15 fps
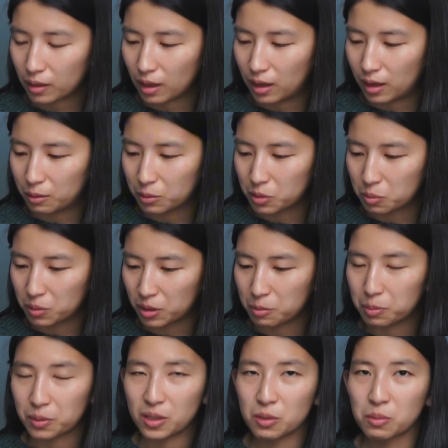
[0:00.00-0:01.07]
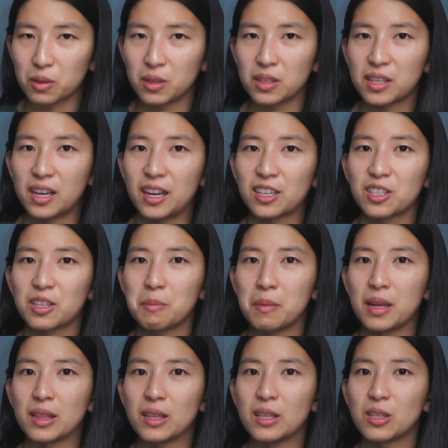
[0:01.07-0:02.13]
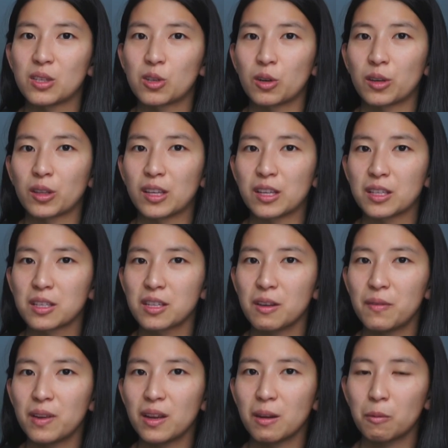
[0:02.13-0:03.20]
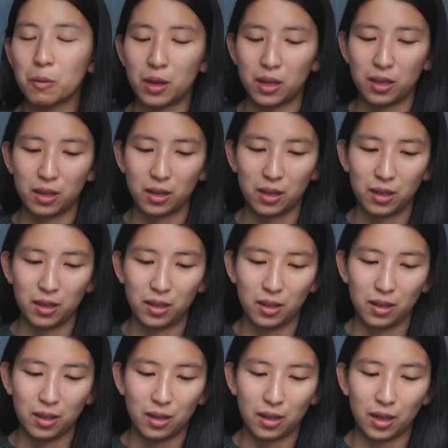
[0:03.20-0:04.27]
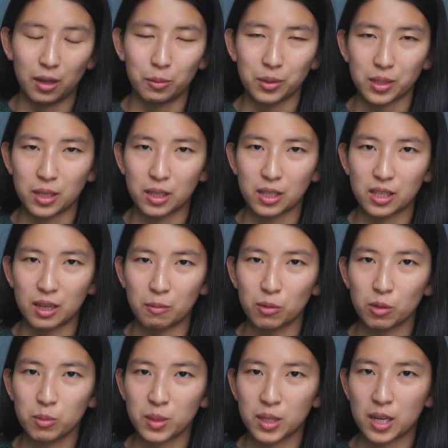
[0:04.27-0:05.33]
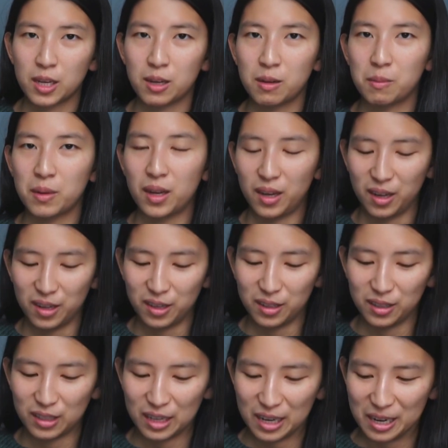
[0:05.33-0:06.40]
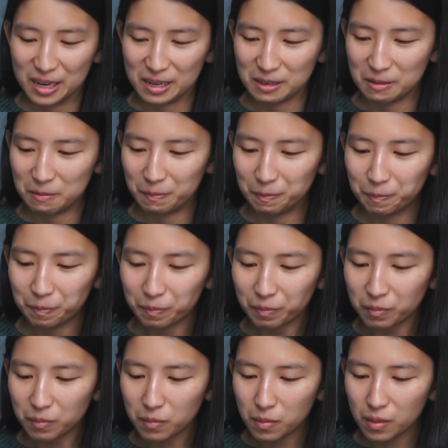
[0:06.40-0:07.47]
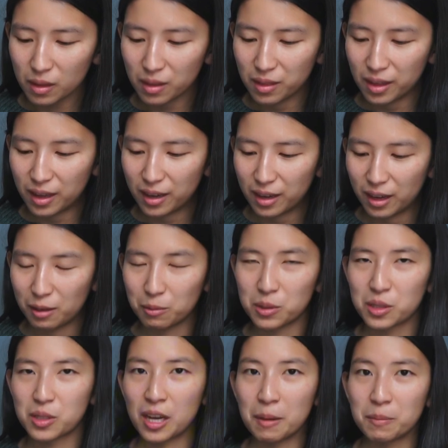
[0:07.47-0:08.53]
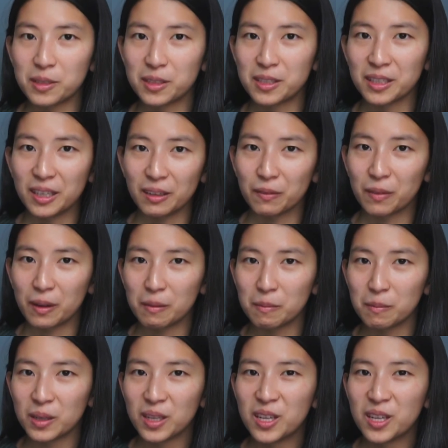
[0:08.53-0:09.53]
I was really pleased with these. I actually made these during Thanksgiving when I wasn't in the same room as him, and then I was tempted to give them